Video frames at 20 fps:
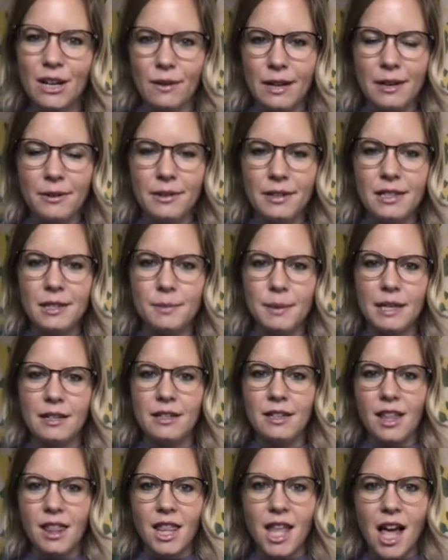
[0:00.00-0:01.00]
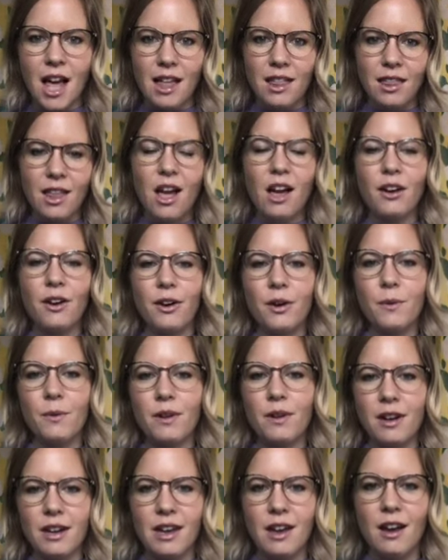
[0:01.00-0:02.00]
I would spend a lot longer
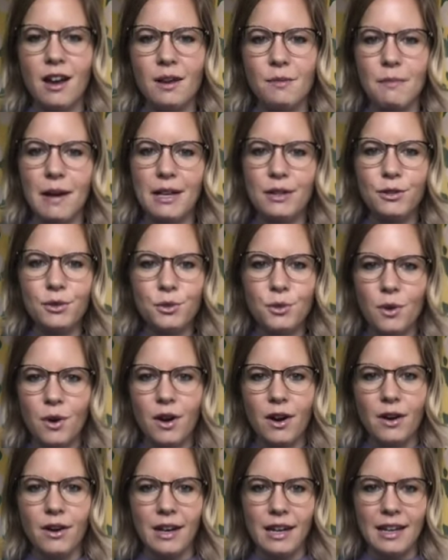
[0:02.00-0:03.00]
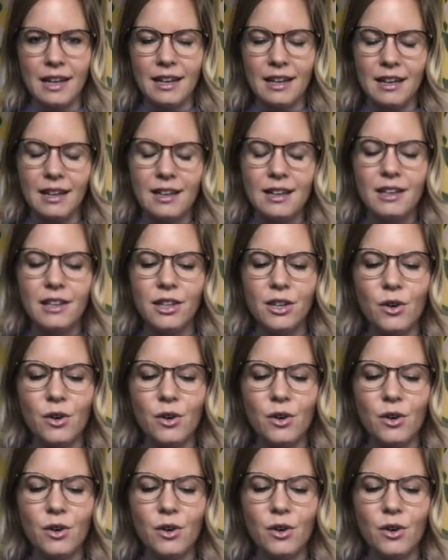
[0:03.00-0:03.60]
working on my story.